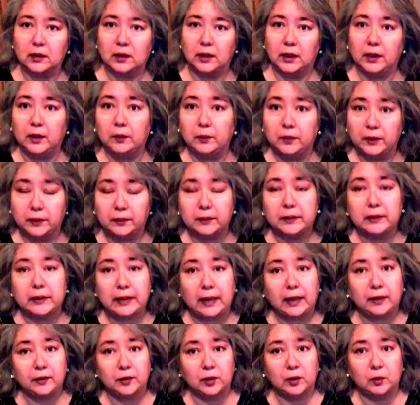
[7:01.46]
it had
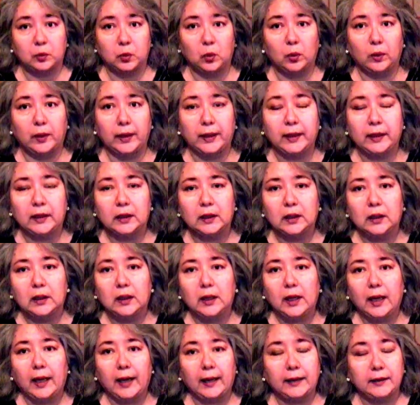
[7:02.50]
gotten to the point,
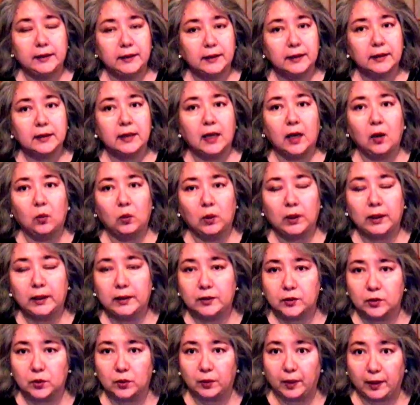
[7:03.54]
and I did not want a
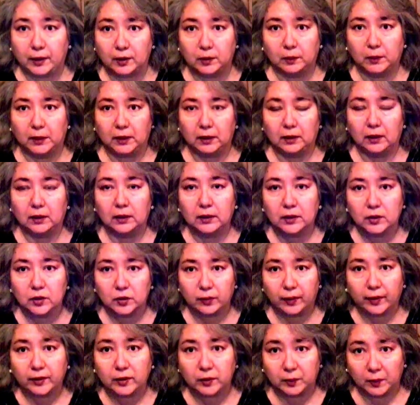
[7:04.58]
hysterectomy. A
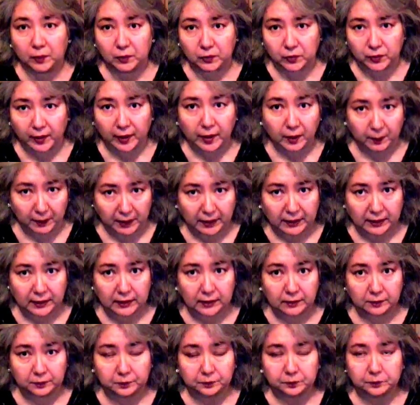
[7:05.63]
hysterectomy was recommended.
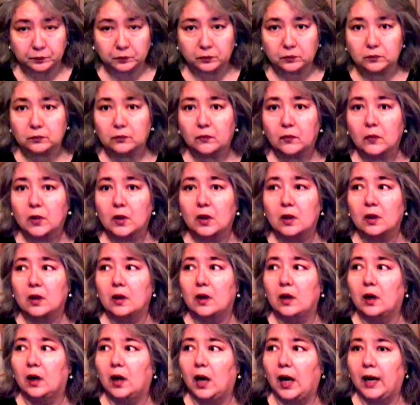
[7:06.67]

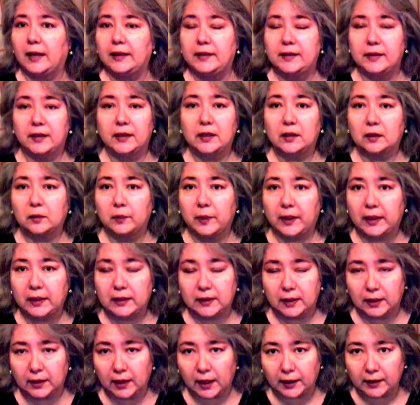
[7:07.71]
I did, because
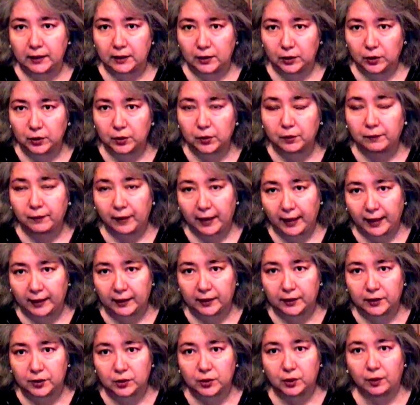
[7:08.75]
I knew if I had a
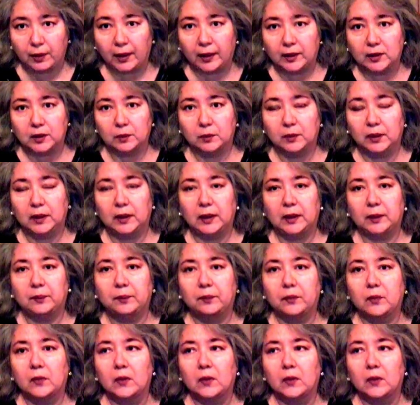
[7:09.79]
hysterectomy,